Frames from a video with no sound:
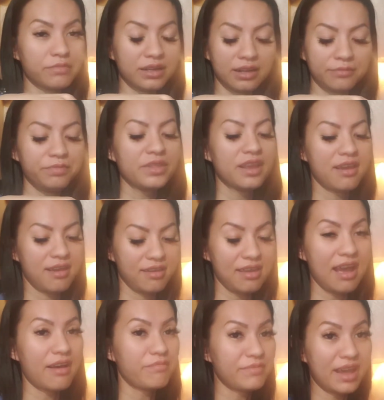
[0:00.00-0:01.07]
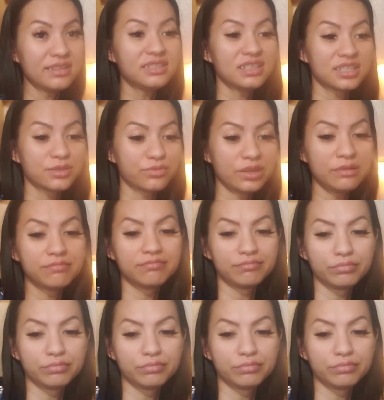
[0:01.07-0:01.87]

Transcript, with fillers: But yeah, that's a sweet